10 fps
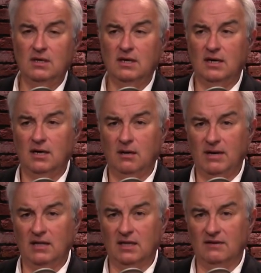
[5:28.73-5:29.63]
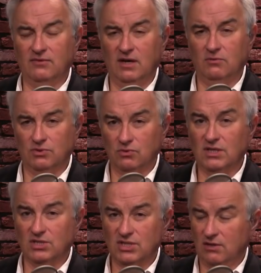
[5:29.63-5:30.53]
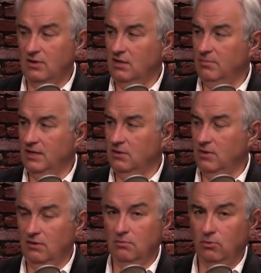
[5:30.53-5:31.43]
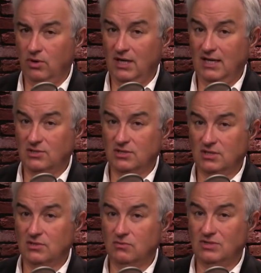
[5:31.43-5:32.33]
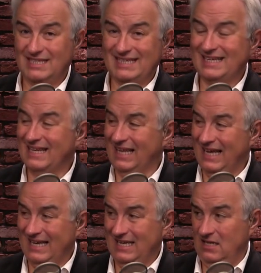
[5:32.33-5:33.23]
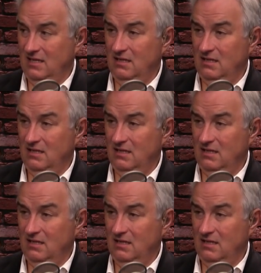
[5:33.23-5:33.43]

Uh, about LifeLock was really generated by the credit reporting agencies who didn't like